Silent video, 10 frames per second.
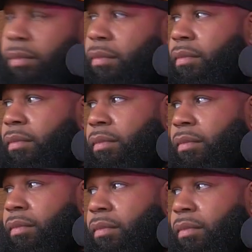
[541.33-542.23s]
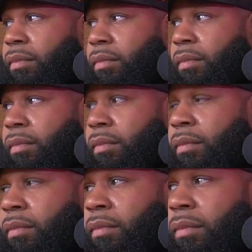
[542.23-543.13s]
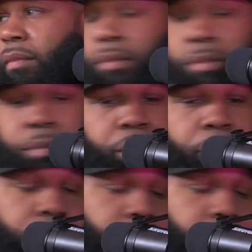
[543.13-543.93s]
(not speaking)